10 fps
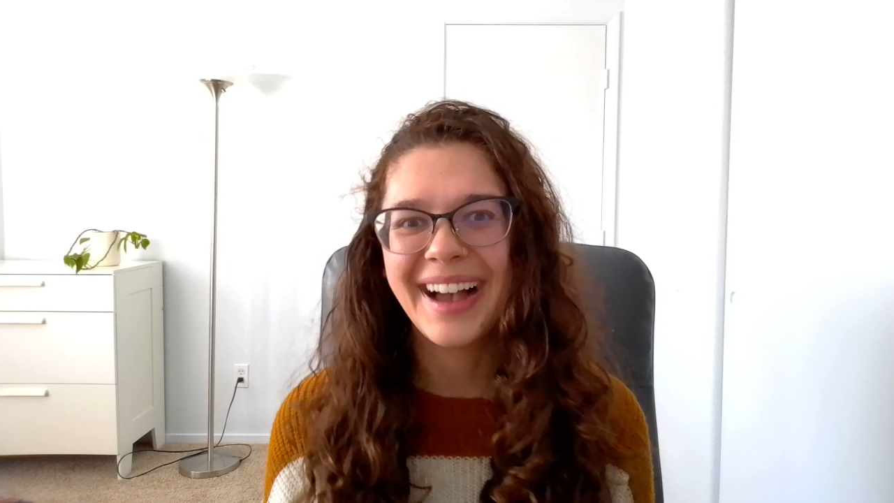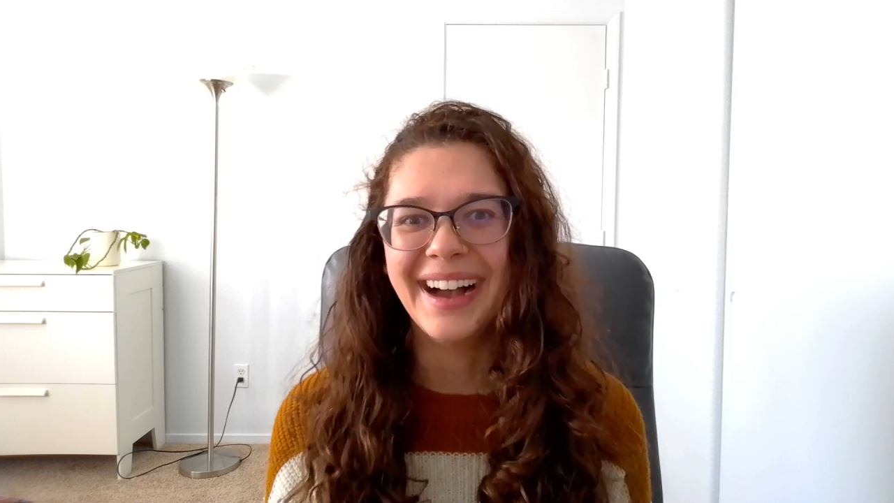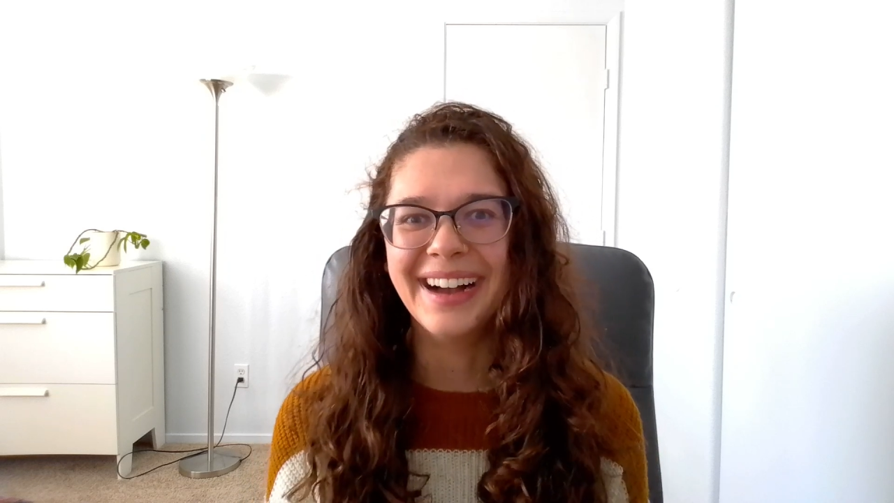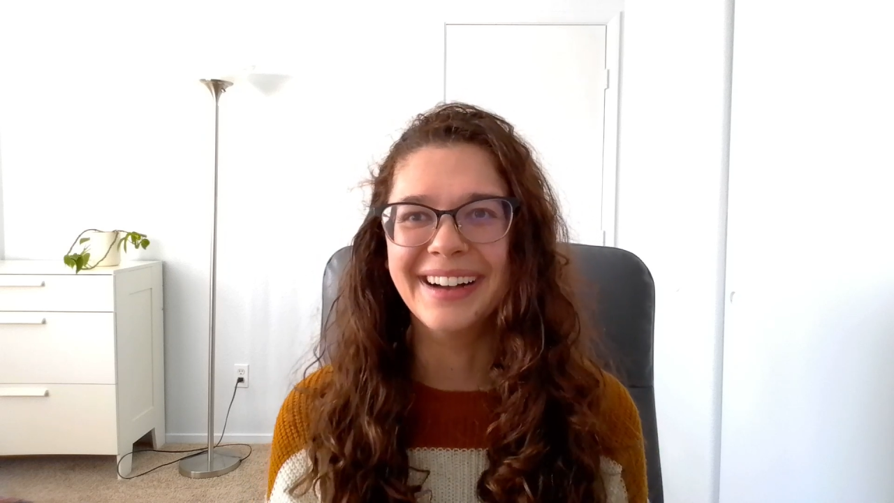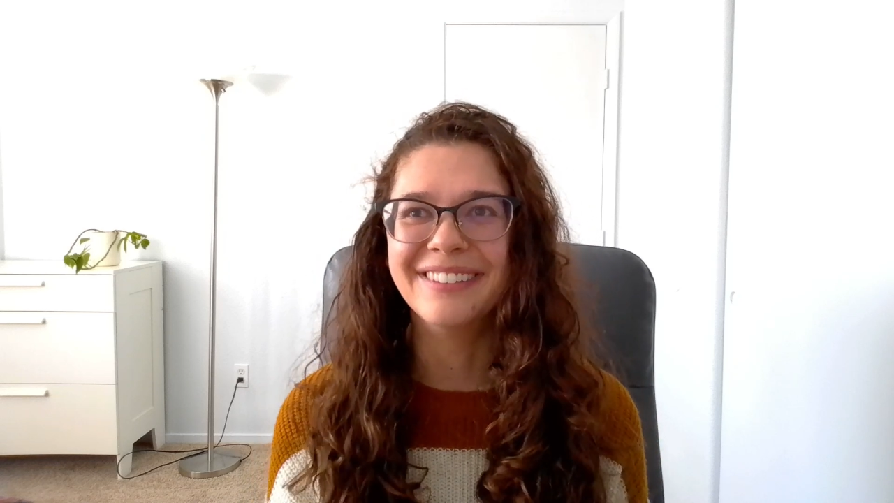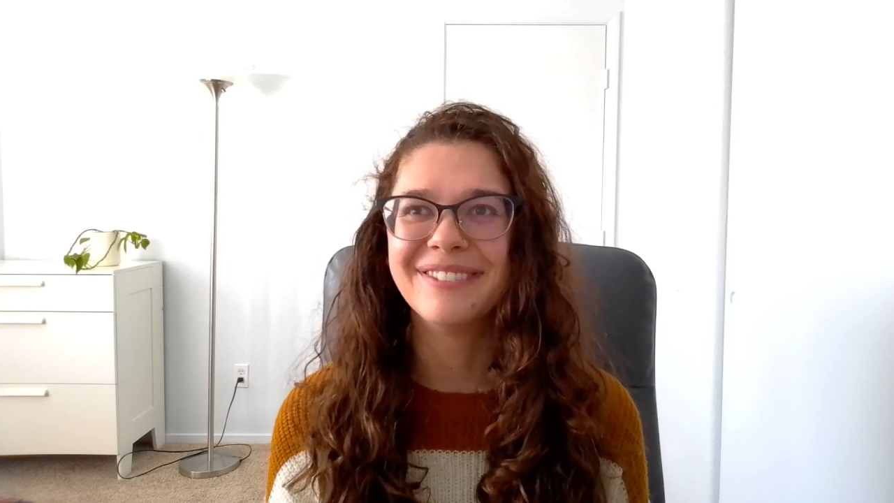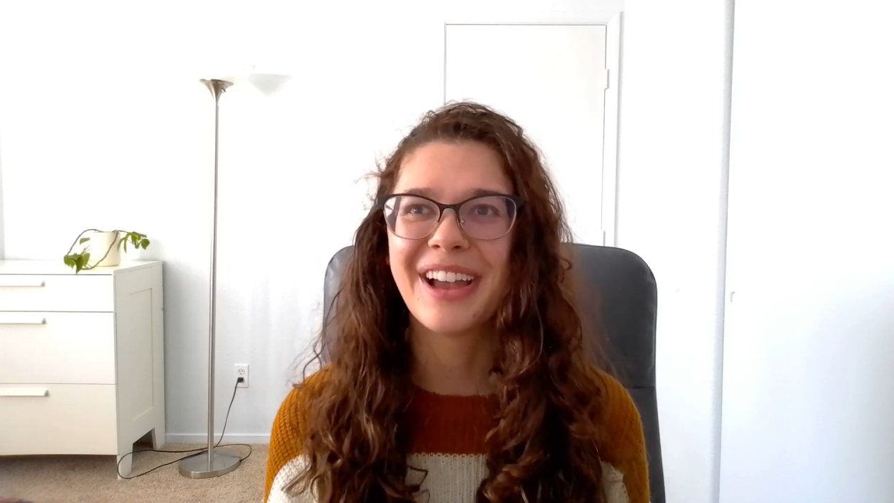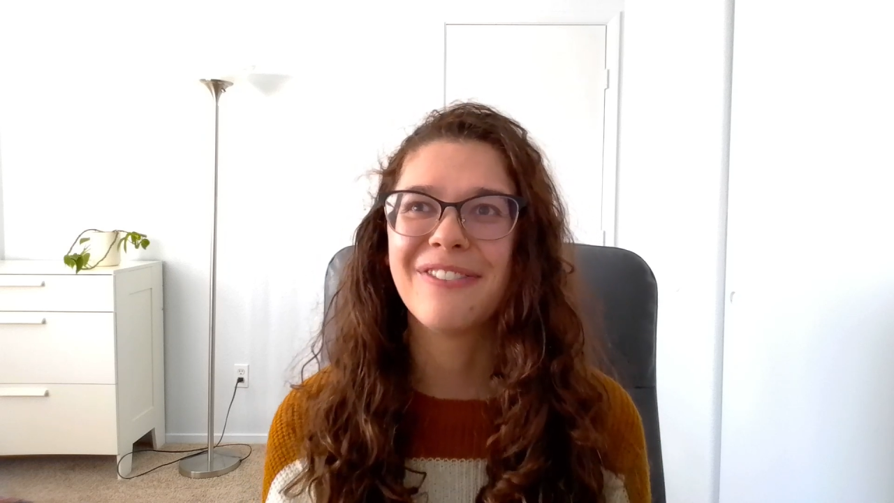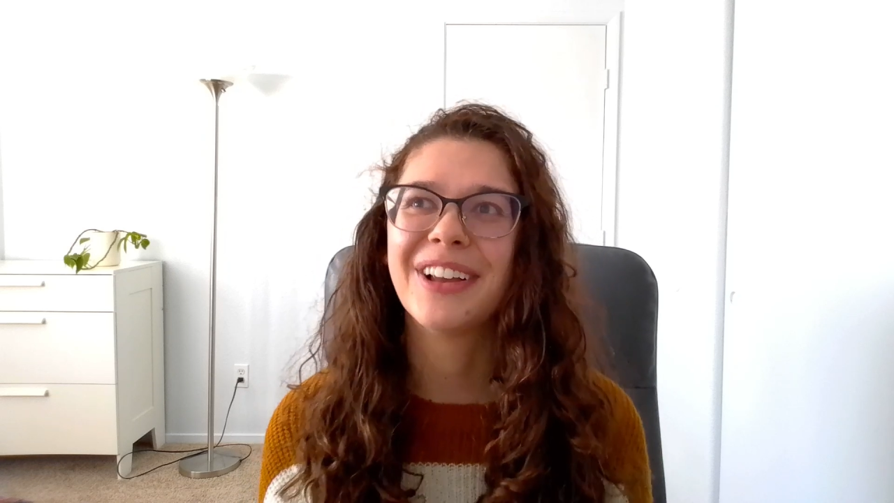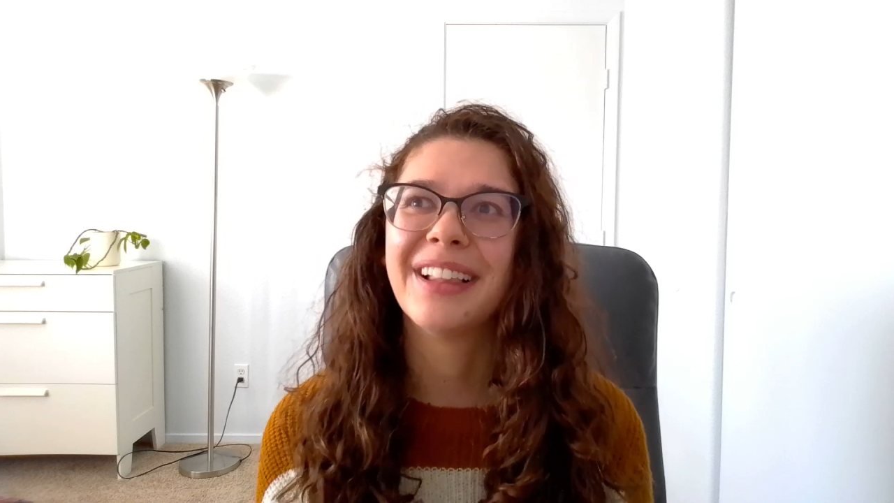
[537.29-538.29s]

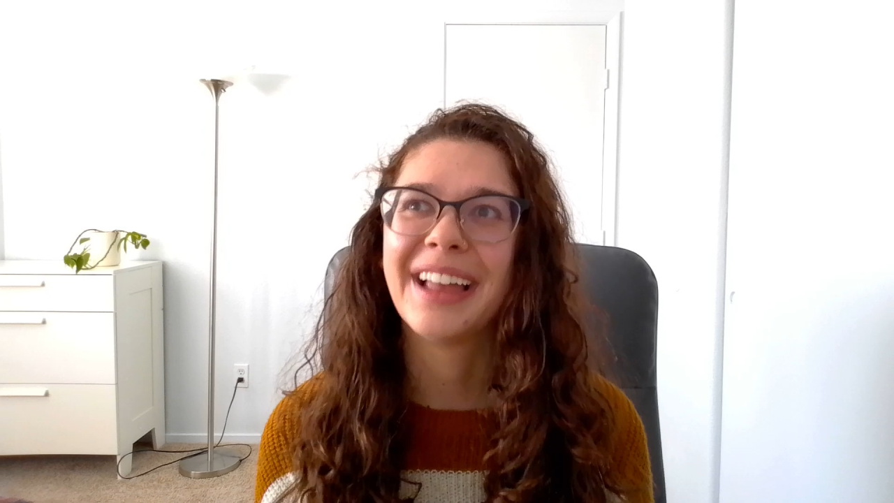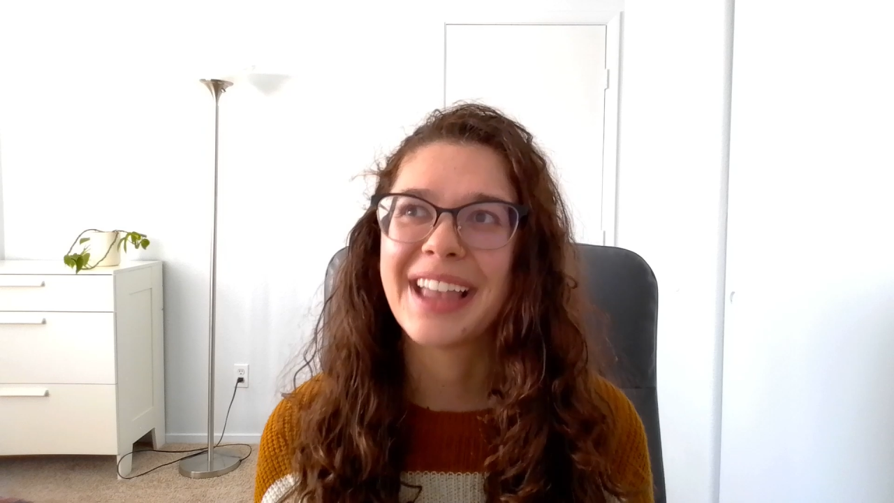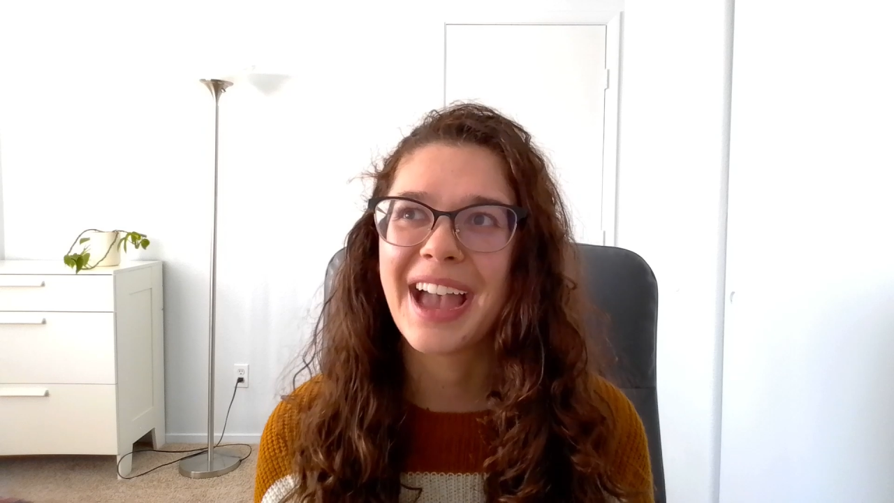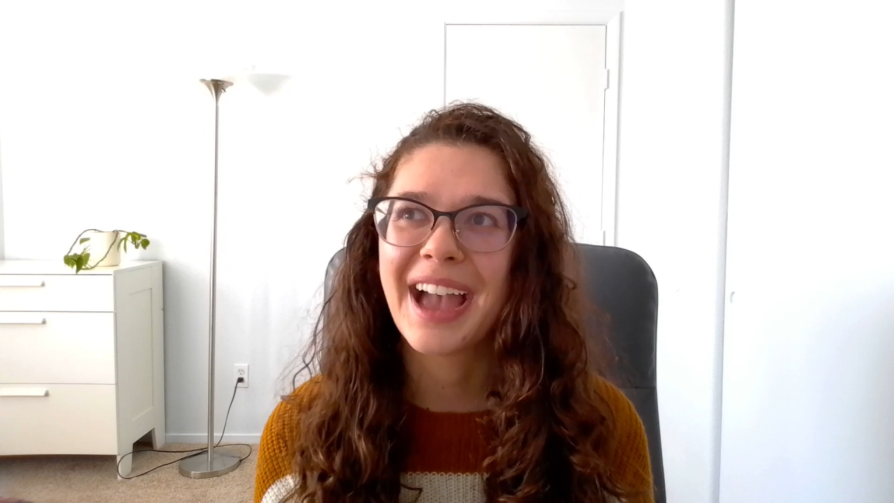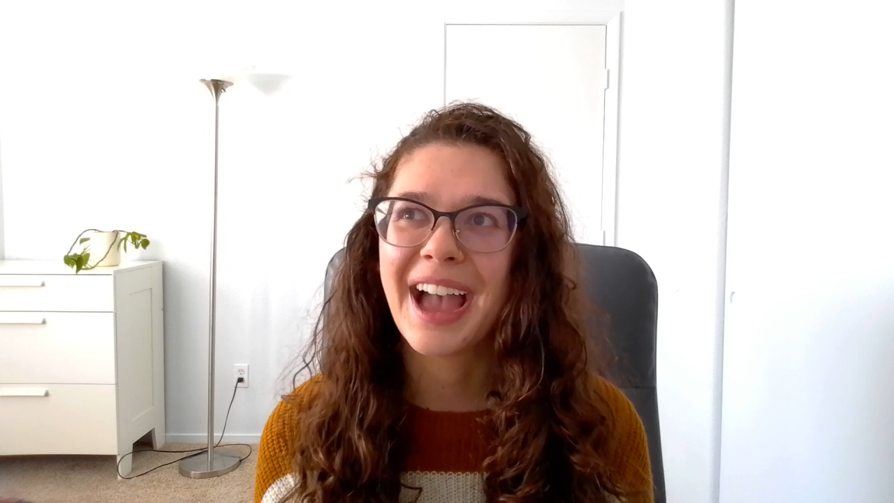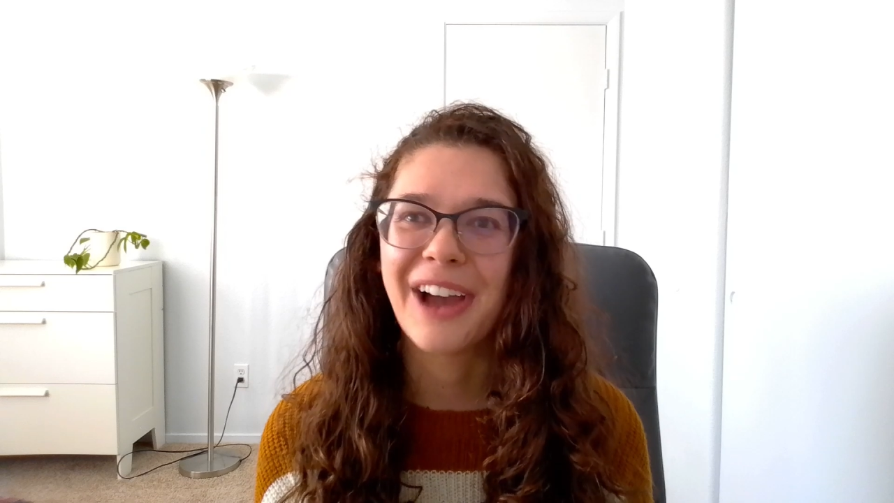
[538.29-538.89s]
I feel like